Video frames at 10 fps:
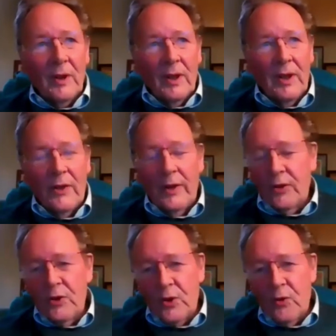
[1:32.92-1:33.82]
He
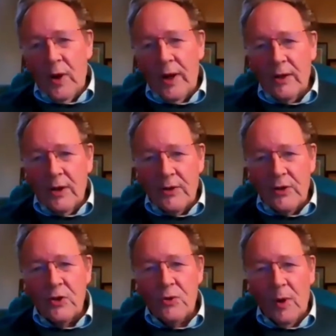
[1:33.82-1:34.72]
thinks you should recognize
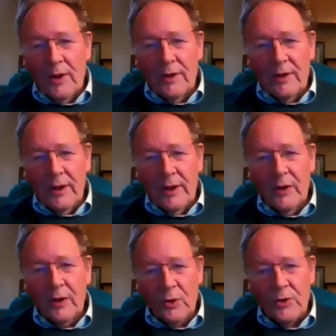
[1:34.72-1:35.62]
each one in
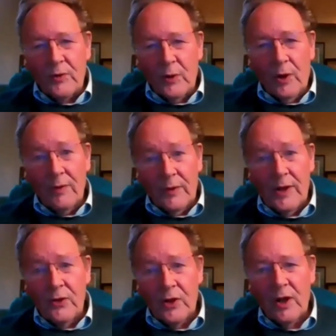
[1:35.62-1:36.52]
the course of your life
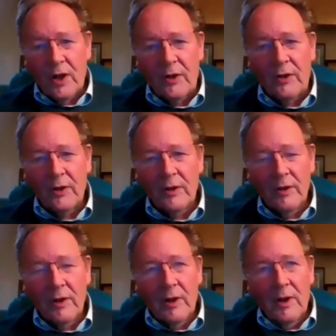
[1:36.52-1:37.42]
in turn.
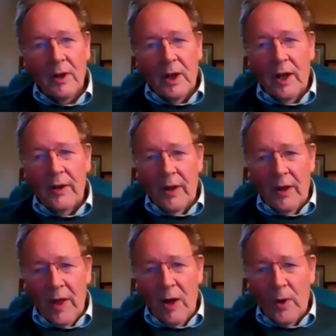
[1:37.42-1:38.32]
And
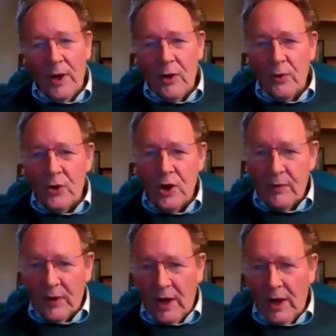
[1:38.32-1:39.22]
that way you
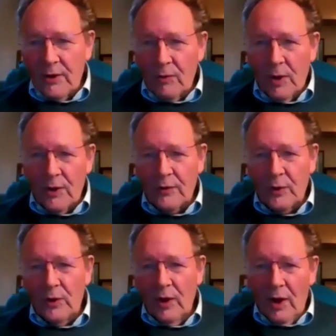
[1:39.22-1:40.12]
achieve a kind of
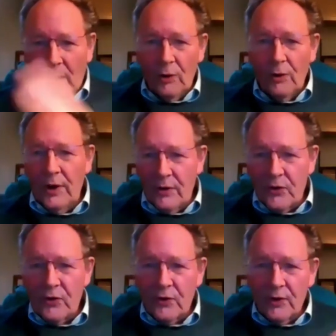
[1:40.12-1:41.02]
wonderful
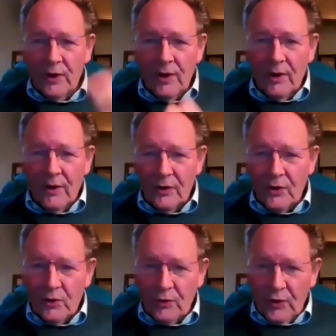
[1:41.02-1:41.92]
wholeness, that
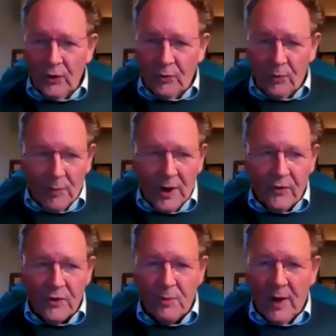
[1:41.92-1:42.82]
you've paid
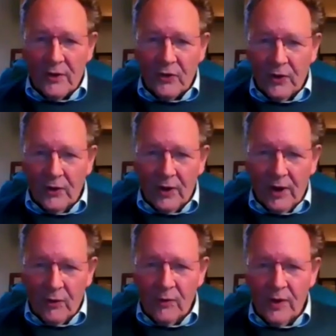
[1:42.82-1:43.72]
respects
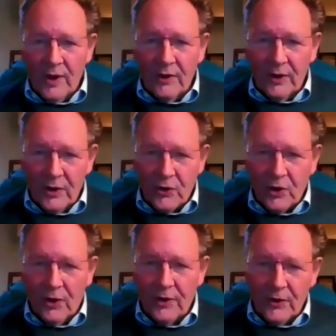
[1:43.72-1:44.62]
and revered each
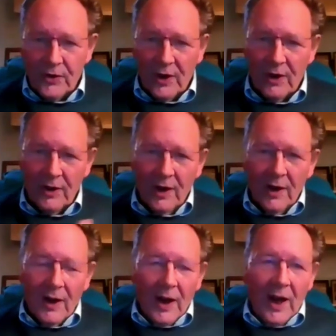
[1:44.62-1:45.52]
god in turn
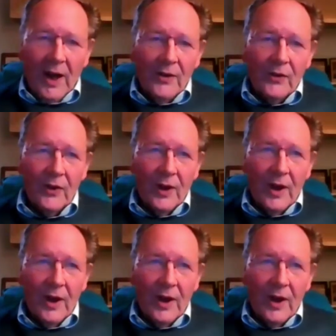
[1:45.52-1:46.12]
and